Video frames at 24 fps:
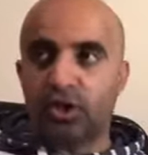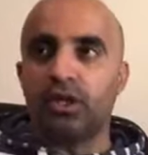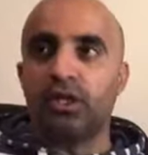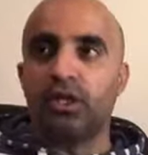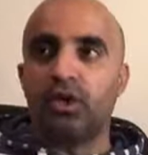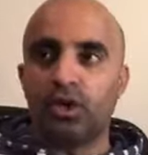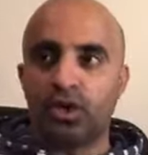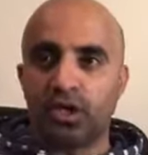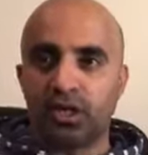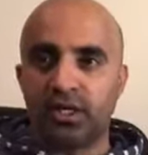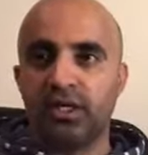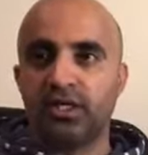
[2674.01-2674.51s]
They're
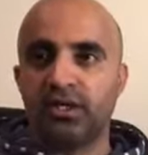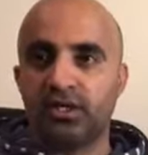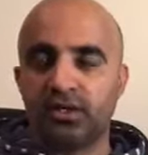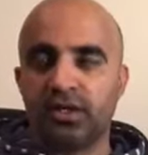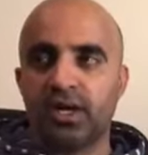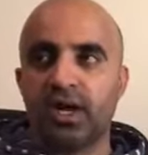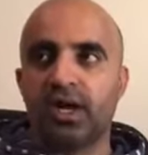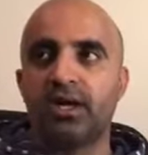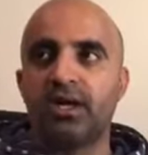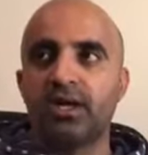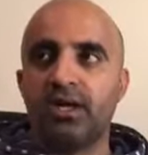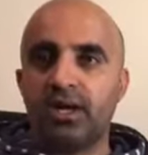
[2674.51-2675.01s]
looking into
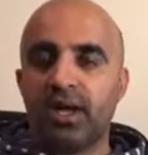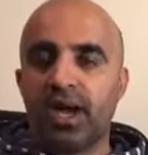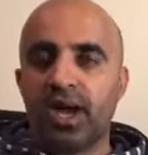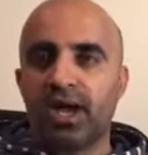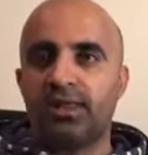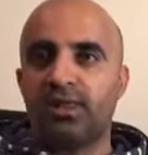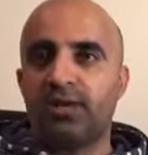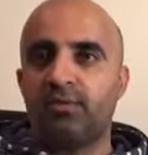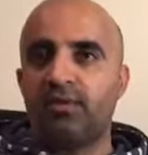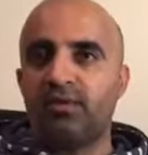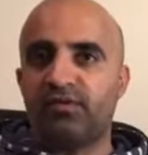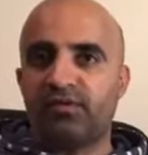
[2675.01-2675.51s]
that,
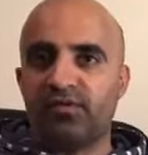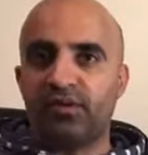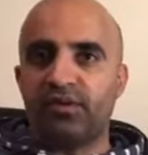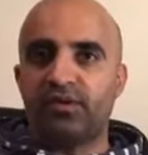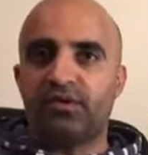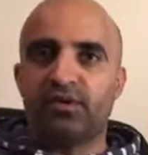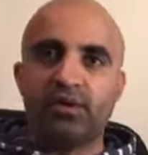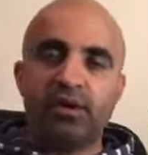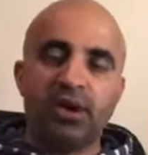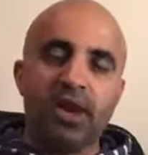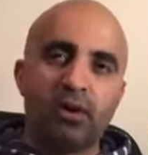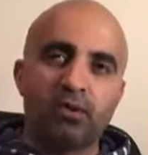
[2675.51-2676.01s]
and there'll be
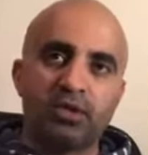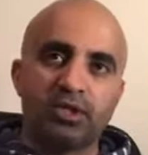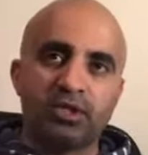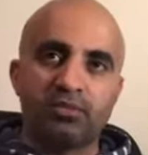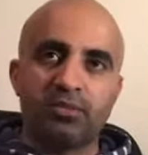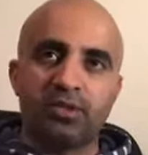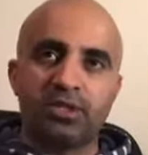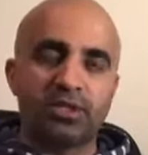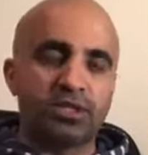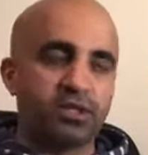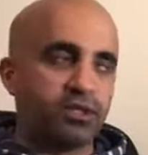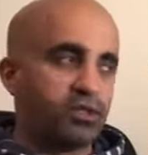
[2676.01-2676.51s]
further
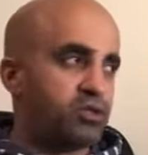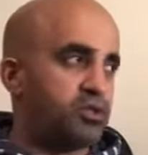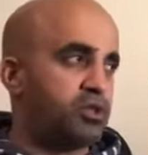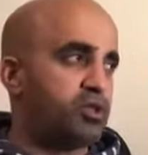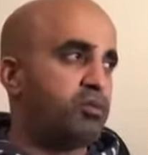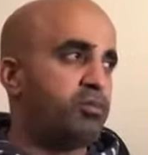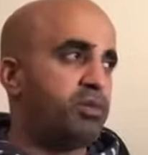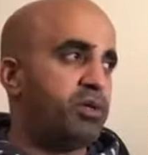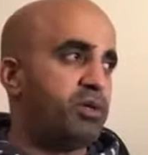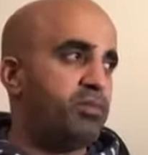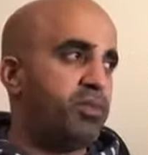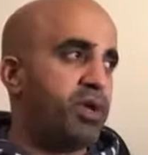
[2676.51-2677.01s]
announcements to
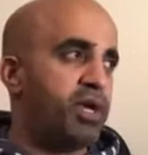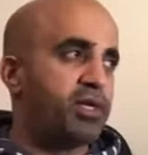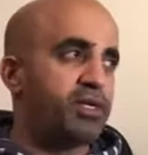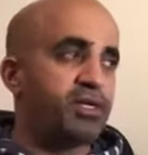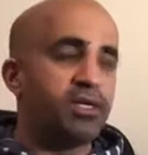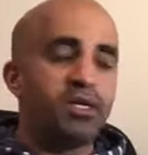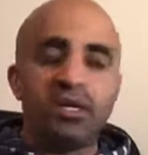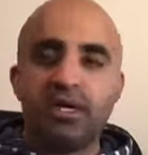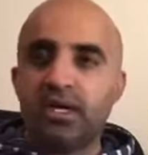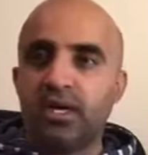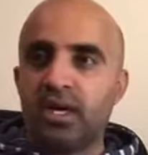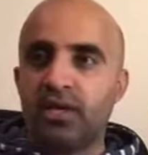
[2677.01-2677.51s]
be made
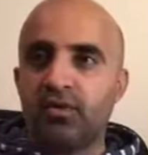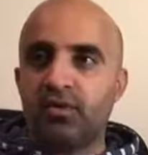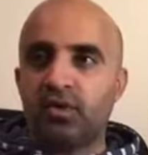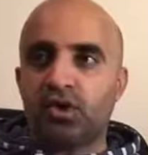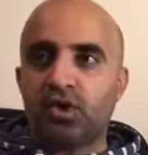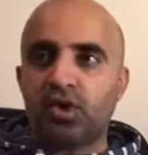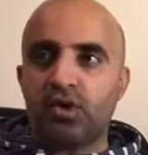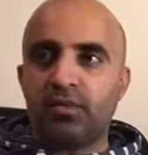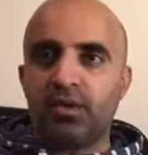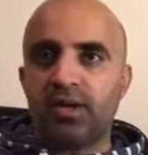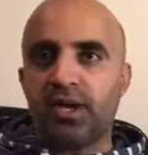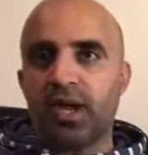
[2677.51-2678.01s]
in the
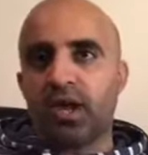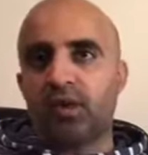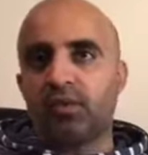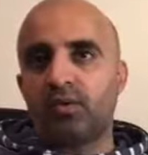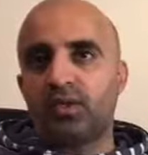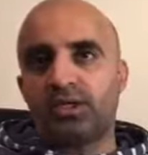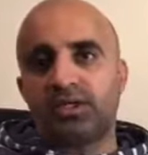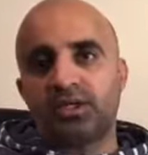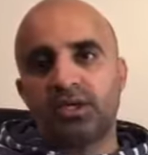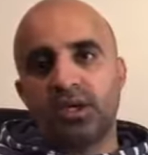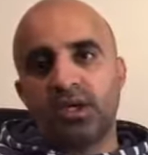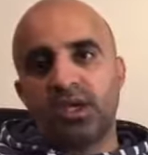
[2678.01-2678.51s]
coming
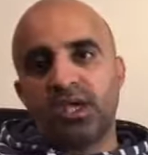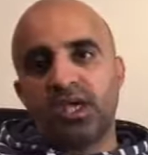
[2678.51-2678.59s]
hours.